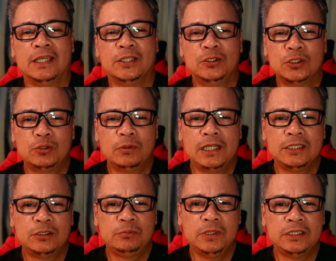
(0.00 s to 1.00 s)
usually
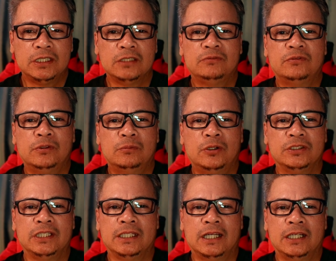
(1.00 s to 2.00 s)
sufficient for more
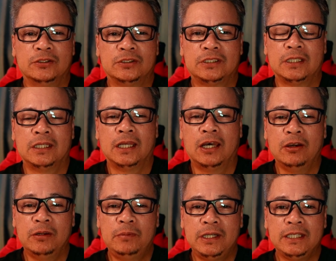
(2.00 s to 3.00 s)
scenarios.
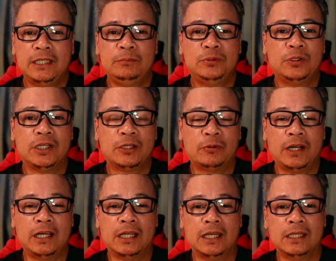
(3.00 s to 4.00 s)
However, if you
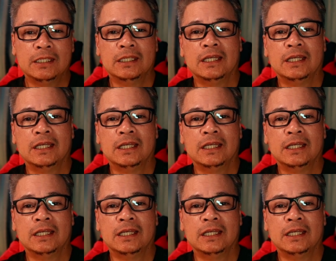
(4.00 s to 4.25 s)
require uh,